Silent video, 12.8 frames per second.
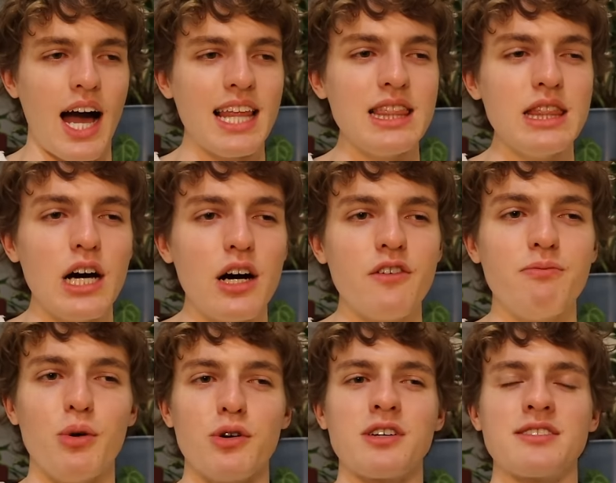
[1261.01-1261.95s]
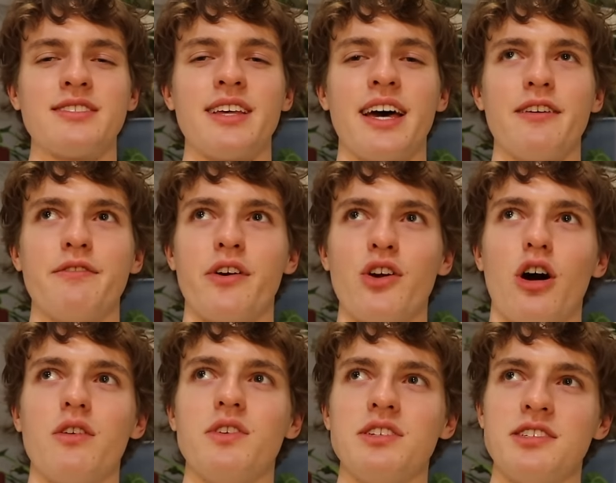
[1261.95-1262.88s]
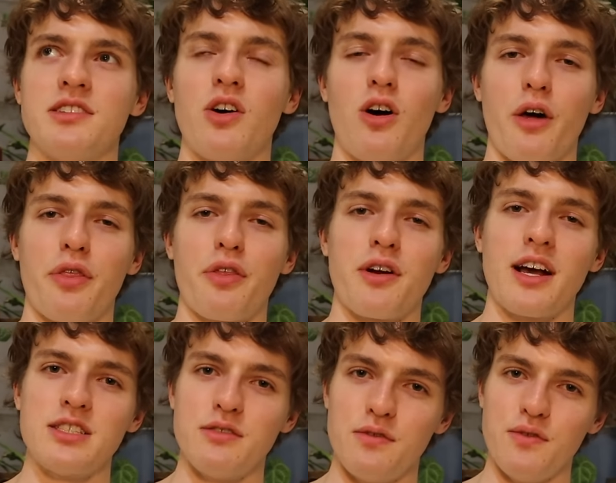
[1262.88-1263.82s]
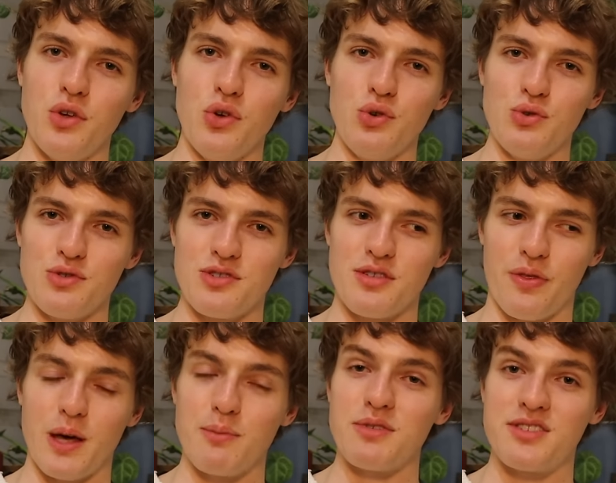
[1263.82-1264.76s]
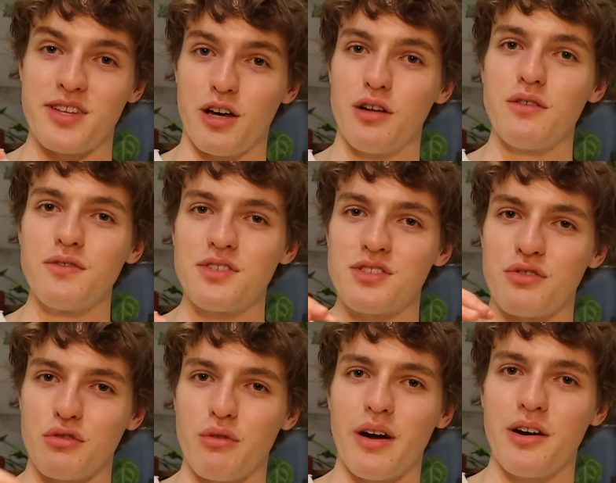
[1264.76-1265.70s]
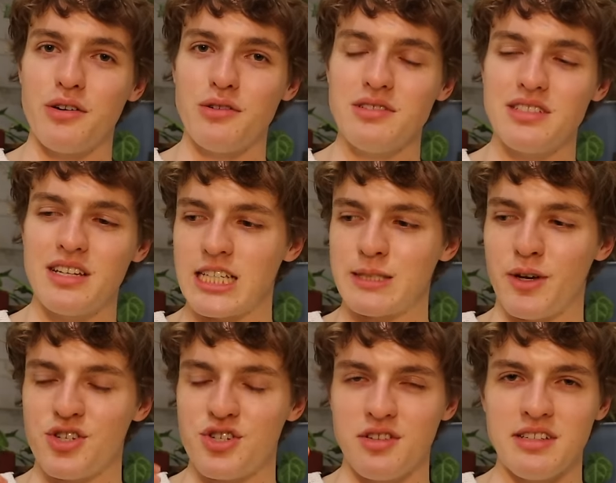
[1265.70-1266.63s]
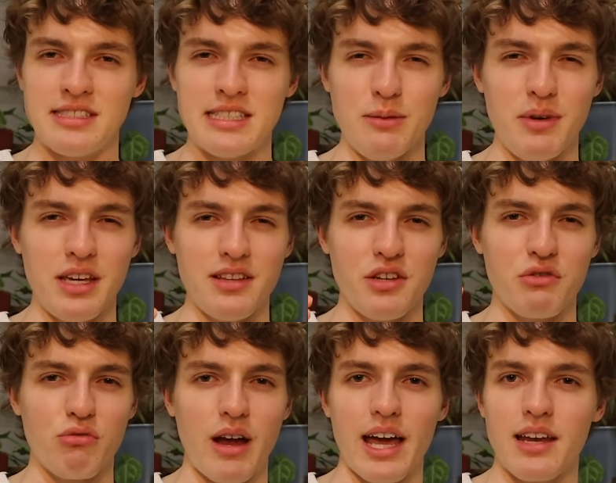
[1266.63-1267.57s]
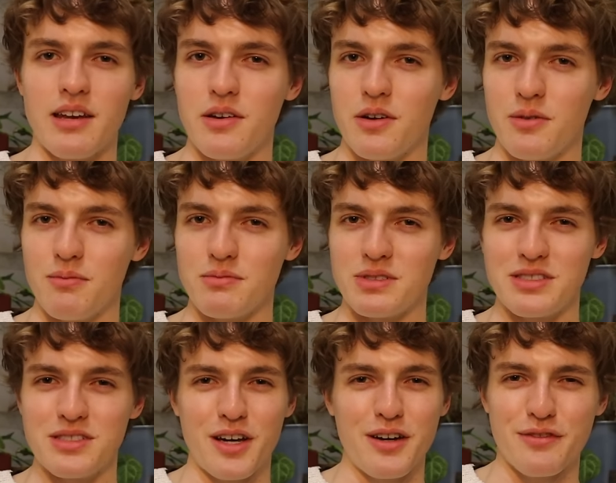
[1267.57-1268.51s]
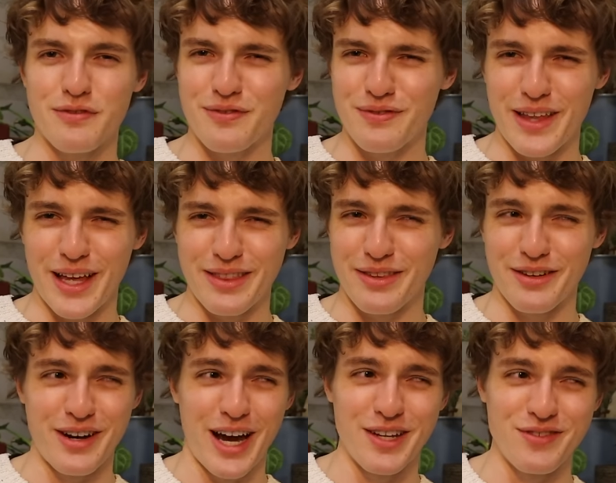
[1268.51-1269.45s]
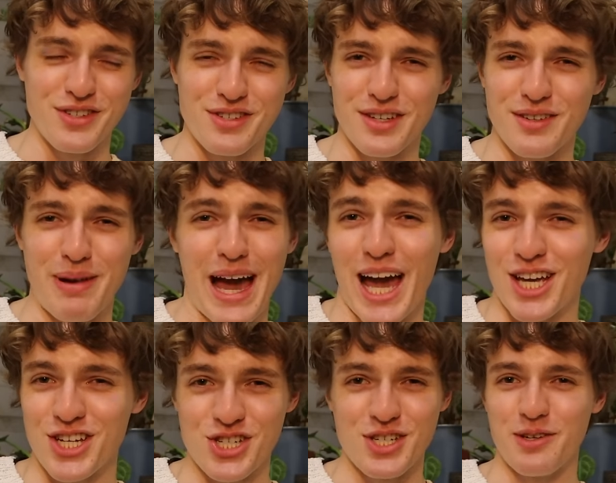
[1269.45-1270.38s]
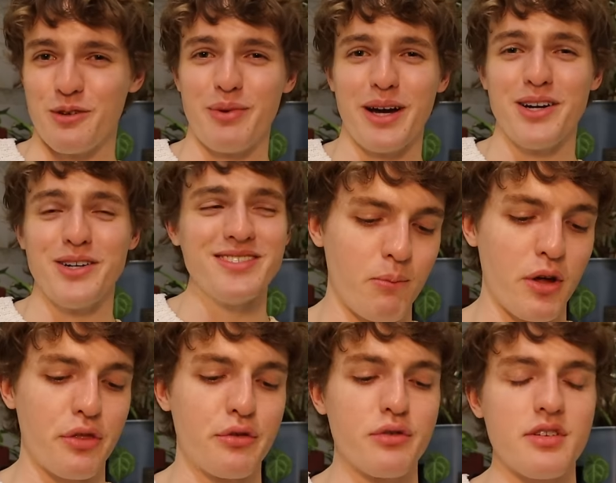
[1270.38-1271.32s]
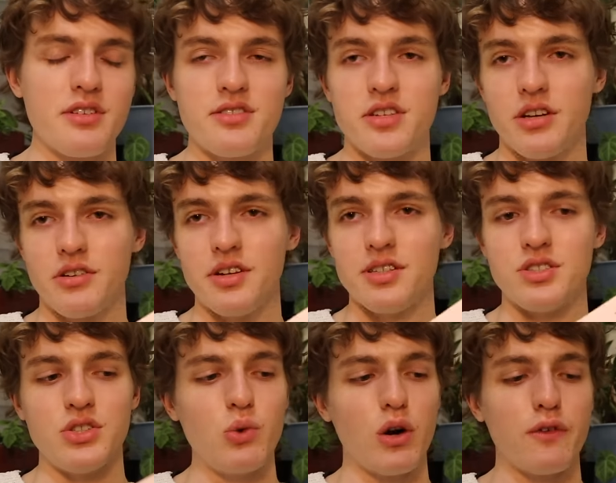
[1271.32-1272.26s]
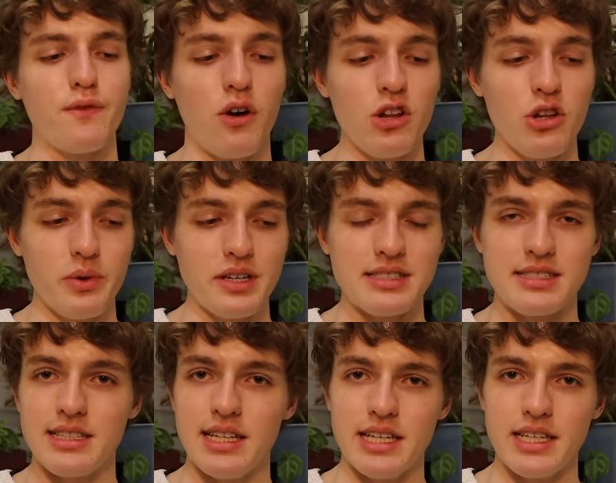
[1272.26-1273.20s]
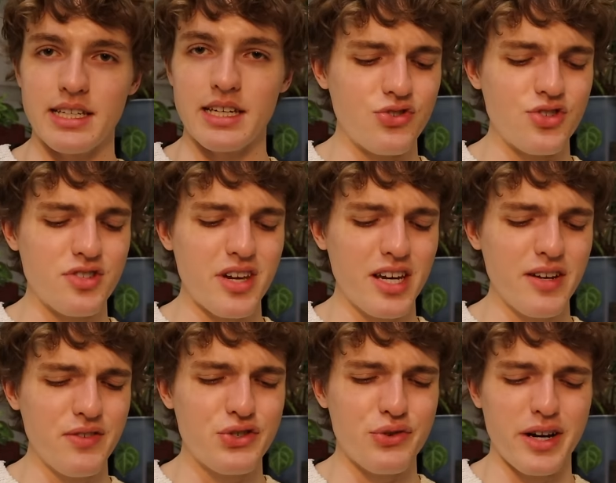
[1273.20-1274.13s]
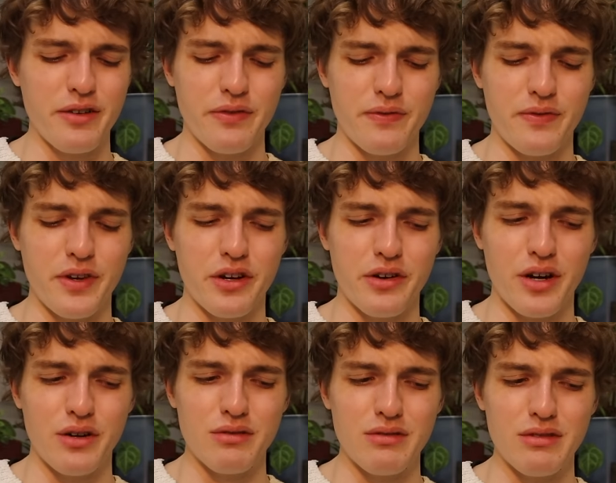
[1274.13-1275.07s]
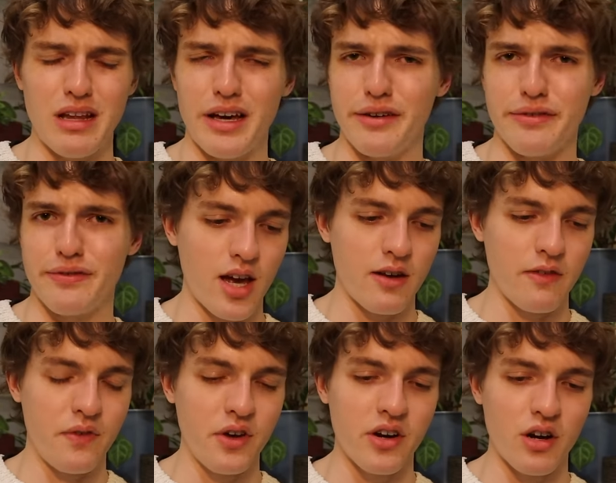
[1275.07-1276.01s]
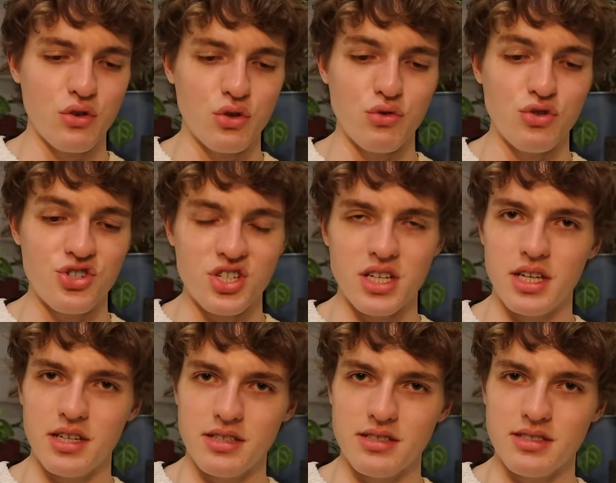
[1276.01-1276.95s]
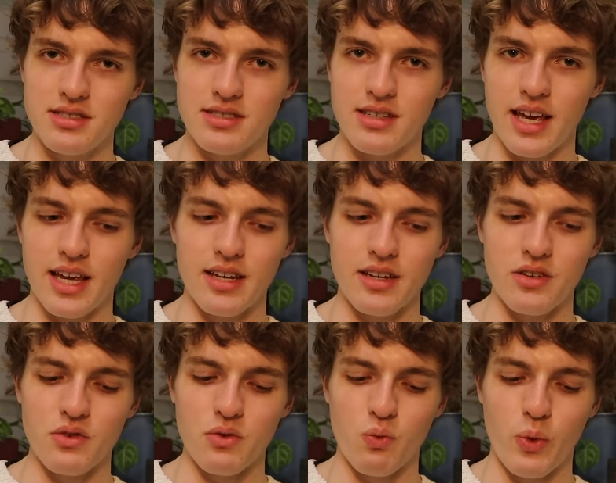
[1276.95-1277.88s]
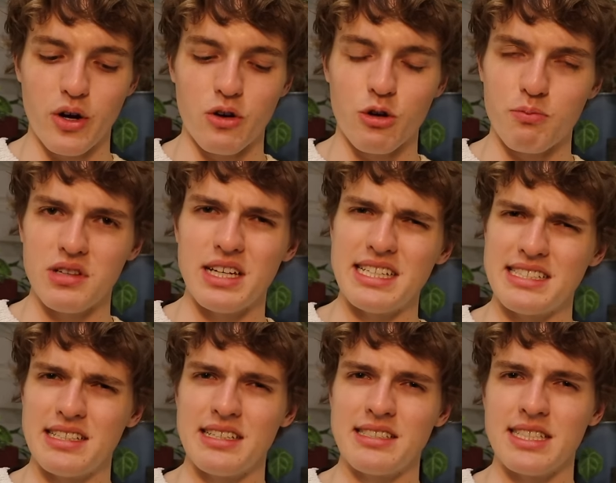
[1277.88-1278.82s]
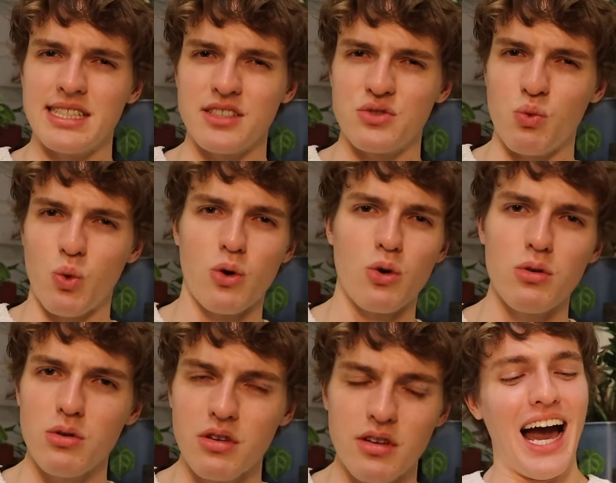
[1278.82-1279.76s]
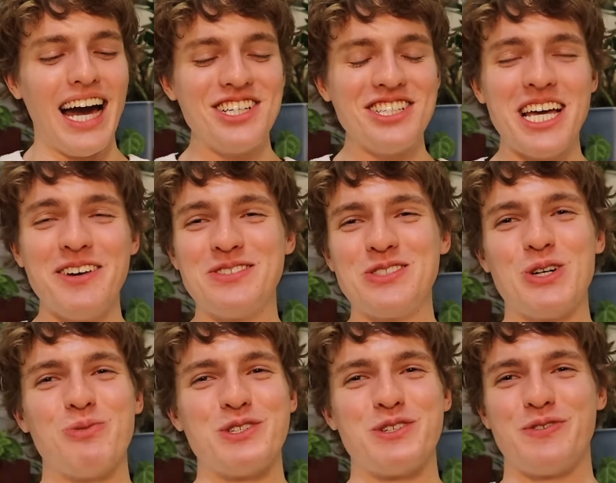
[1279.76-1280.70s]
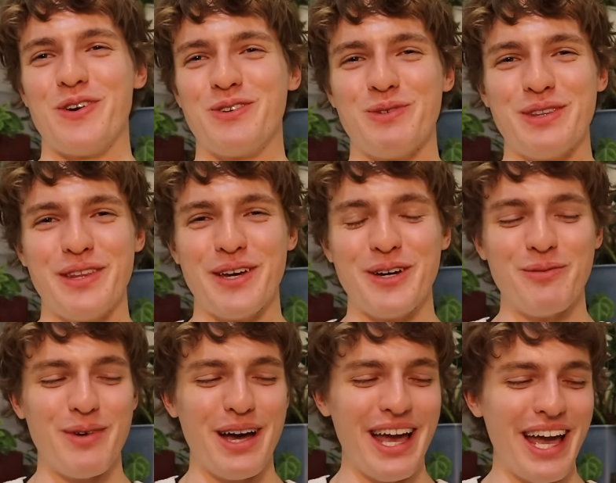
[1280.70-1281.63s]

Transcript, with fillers: I love books that very obviously the author has infused themselves throughout, especially seemingly random stuff that they're kind of just passionate about. But through this series, you are following Selin, just kind of trying to figure out life and figure out who she is and where her place is in this world. I just have so much fun with them.